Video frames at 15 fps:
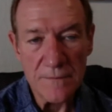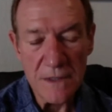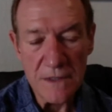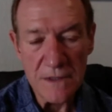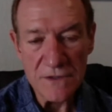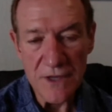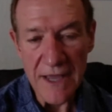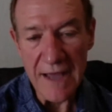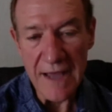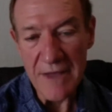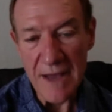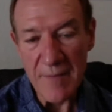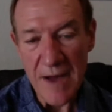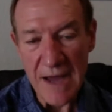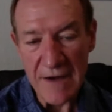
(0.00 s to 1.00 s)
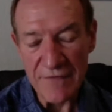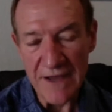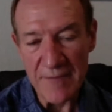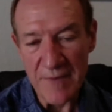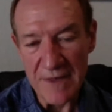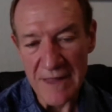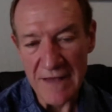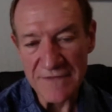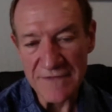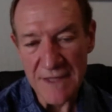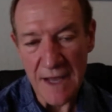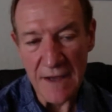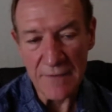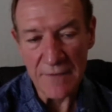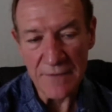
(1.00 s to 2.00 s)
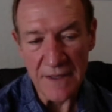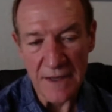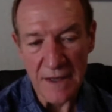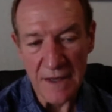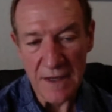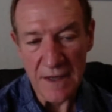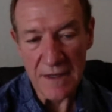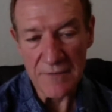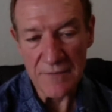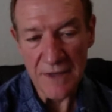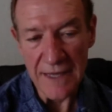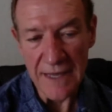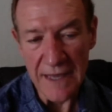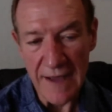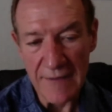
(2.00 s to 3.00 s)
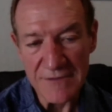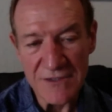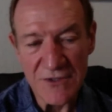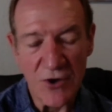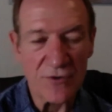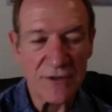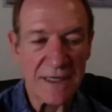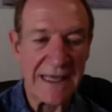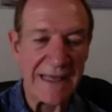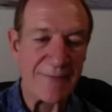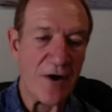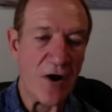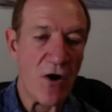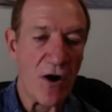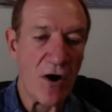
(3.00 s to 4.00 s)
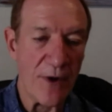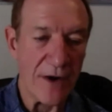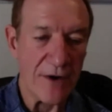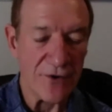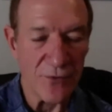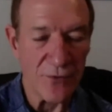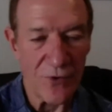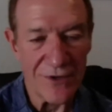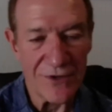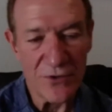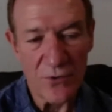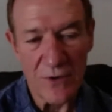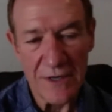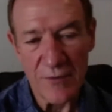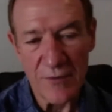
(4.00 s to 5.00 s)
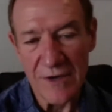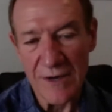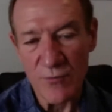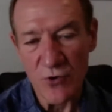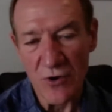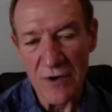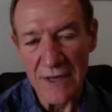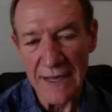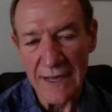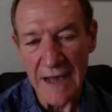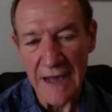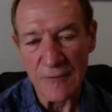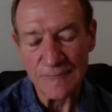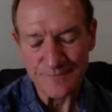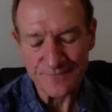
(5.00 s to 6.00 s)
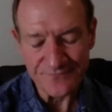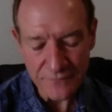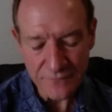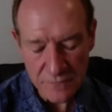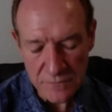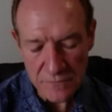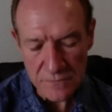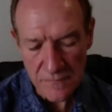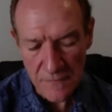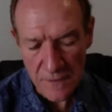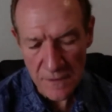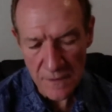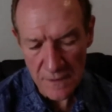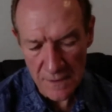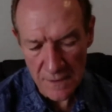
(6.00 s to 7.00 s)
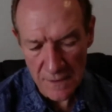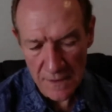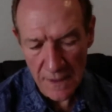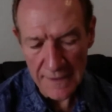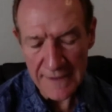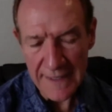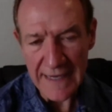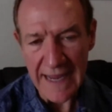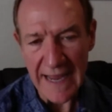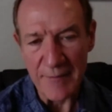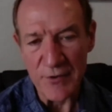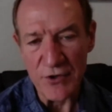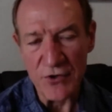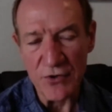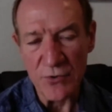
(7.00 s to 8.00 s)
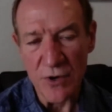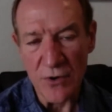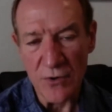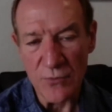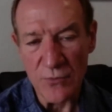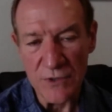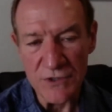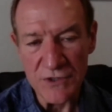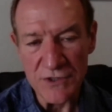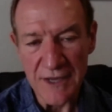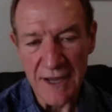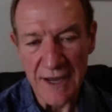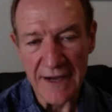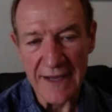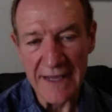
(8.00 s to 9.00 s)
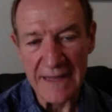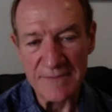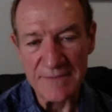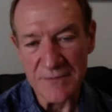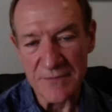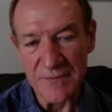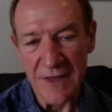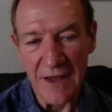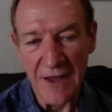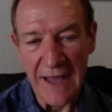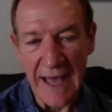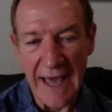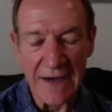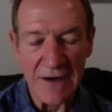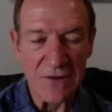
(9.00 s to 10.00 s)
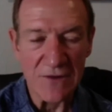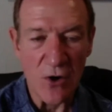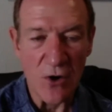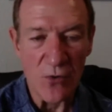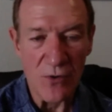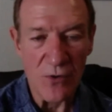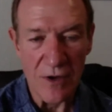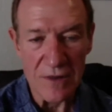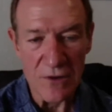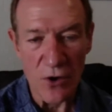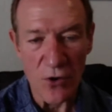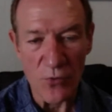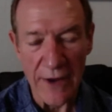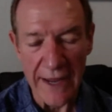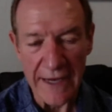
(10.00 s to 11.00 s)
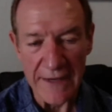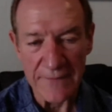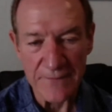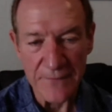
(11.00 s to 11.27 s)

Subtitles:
So yeah, I modified my lifestyle. Like I was told to keep my heart rate under 120 when I'm working out. I take amiodarone, which kind of keeps it at a low rate.